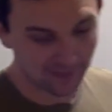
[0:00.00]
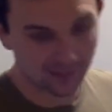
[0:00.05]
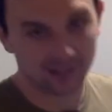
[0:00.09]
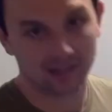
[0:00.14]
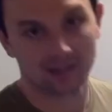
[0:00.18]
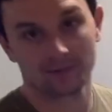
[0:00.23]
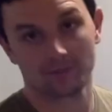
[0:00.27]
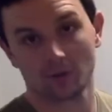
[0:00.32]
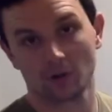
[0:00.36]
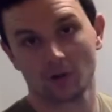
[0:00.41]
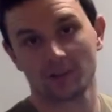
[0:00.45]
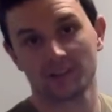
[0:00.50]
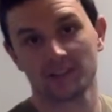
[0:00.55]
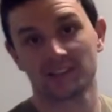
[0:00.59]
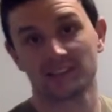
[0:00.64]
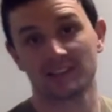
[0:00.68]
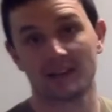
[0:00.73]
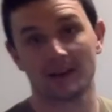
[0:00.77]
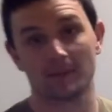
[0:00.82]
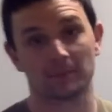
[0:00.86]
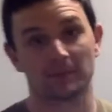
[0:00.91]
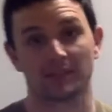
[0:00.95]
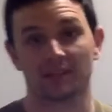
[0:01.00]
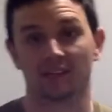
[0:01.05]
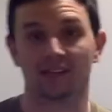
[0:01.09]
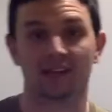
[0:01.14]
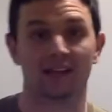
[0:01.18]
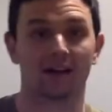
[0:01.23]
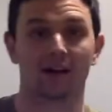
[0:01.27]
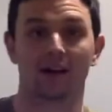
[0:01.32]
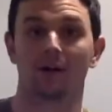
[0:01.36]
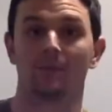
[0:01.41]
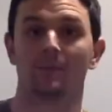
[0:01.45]
Okay, if you're on the steps,
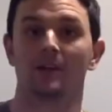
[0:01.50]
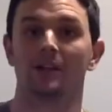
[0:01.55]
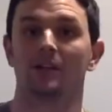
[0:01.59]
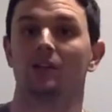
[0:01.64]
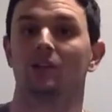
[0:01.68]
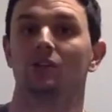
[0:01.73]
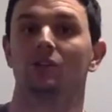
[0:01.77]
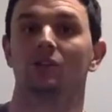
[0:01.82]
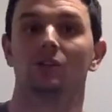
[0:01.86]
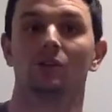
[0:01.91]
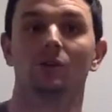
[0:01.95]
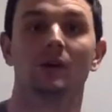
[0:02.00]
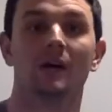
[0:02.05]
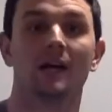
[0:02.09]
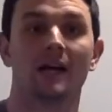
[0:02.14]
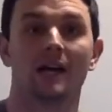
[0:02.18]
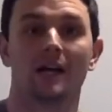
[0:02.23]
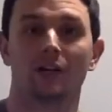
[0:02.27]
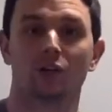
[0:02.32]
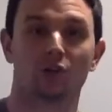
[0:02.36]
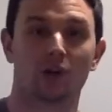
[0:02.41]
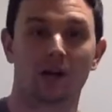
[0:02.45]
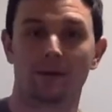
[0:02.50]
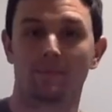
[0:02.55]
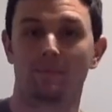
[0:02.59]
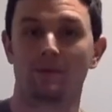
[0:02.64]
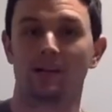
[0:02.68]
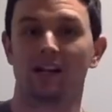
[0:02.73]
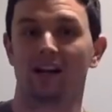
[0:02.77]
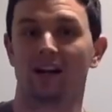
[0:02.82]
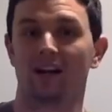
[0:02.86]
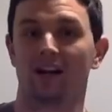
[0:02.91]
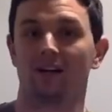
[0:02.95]
count how many you do and try and
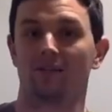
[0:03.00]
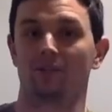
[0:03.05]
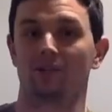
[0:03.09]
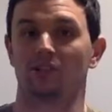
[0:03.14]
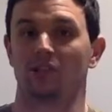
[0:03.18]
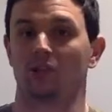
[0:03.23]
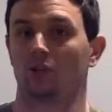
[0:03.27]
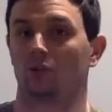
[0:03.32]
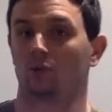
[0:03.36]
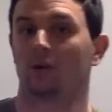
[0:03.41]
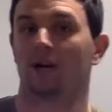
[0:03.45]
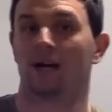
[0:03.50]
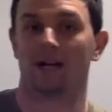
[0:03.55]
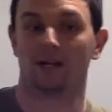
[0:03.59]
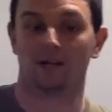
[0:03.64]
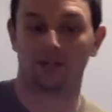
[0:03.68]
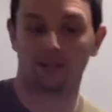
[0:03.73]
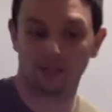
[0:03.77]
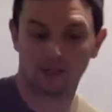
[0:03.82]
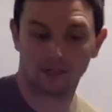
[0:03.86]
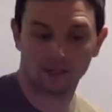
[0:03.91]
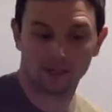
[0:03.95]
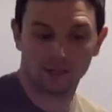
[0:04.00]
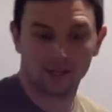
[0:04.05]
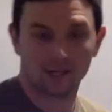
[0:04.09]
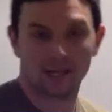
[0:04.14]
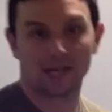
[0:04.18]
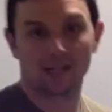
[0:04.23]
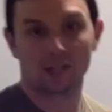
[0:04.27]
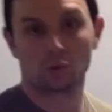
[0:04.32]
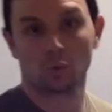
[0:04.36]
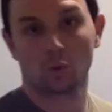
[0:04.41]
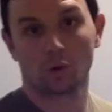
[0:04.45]
beat it every single round.
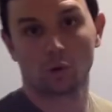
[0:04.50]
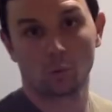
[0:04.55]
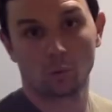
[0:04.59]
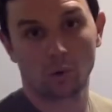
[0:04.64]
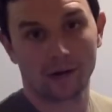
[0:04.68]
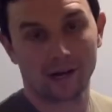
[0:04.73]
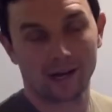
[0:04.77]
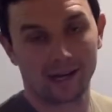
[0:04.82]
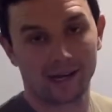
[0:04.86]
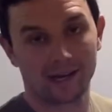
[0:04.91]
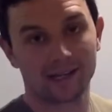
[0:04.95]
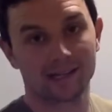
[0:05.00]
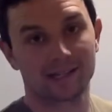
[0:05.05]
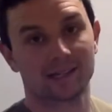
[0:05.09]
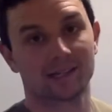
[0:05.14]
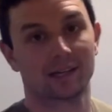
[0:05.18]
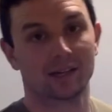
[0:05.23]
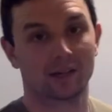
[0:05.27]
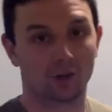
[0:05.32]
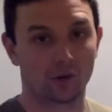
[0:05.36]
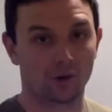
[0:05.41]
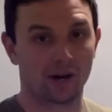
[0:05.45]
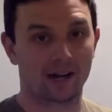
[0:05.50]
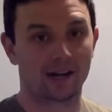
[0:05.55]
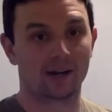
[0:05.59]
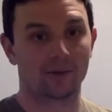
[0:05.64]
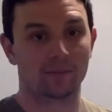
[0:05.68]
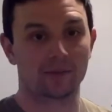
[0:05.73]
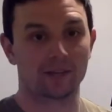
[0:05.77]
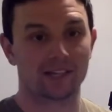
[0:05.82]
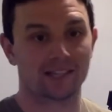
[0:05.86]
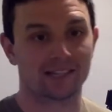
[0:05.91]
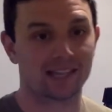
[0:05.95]
That's one way to crank
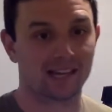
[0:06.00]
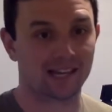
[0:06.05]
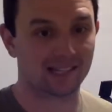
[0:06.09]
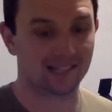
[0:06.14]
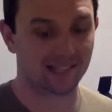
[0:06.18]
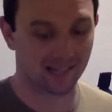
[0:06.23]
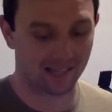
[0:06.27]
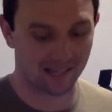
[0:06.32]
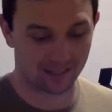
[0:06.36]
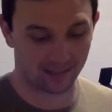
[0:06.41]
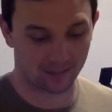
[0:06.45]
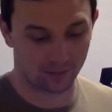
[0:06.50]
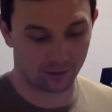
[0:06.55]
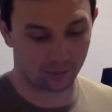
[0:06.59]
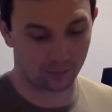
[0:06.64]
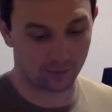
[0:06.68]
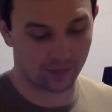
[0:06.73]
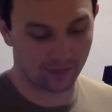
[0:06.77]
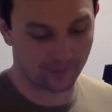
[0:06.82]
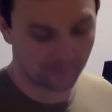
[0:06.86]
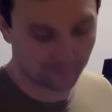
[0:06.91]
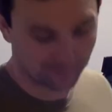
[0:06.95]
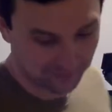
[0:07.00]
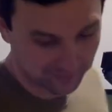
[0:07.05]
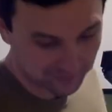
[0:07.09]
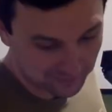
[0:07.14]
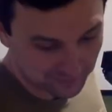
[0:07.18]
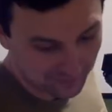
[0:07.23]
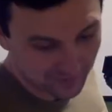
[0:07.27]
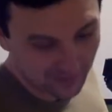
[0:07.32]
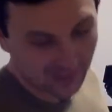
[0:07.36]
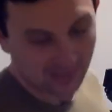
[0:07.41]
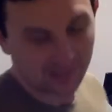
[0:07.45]
up the intensity a little bit.
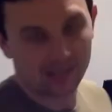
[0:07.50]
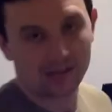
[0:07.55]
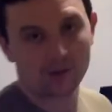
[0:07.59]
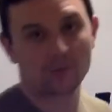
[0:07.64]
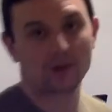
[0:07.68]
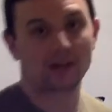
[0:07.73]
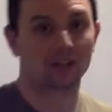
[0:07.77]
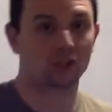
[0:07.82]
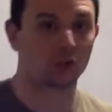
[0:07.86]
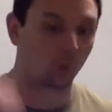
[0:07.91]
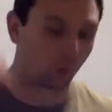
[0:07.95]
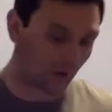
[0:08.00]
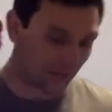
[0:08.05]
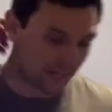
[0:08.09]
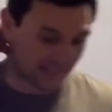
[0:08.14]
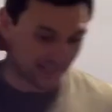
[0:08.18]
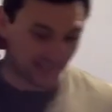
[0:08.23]
Okay, we got 20